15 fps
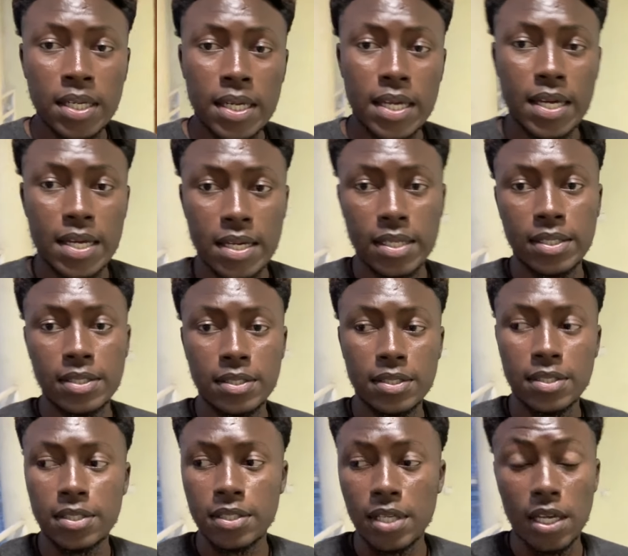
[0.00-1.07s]
And
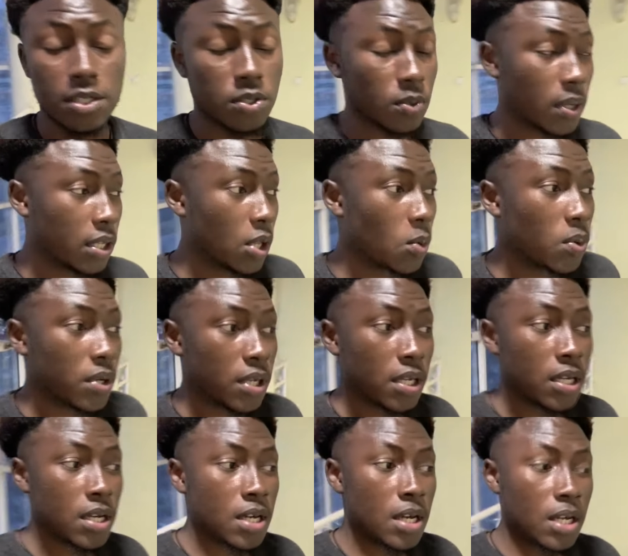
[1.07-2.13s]
yeah, so right now we're
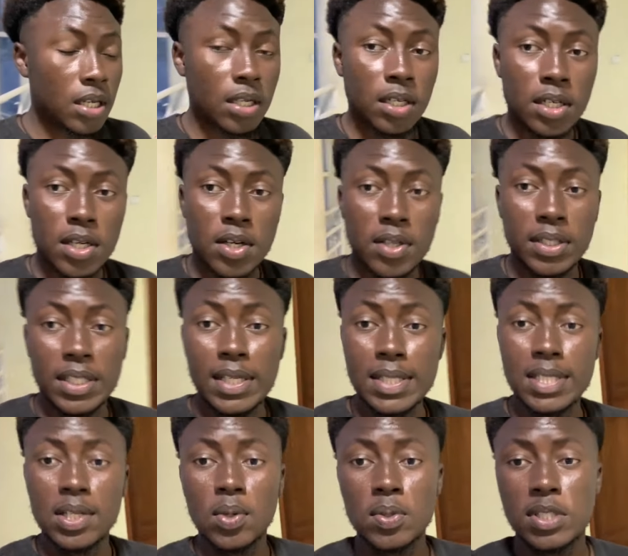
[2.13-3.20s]
on
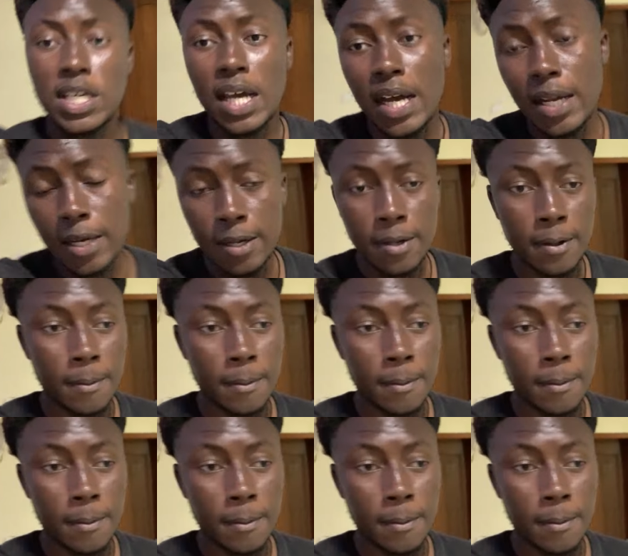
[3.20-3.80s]
this hotel.